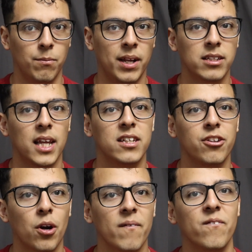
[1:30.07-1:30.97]
because they
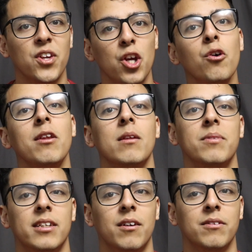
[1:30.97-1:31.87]
start viewing
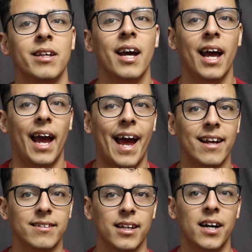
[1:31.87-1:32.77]
themselves
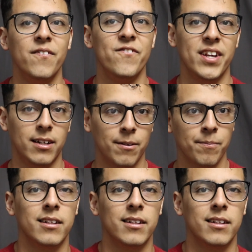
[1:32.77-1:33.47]
as a victim.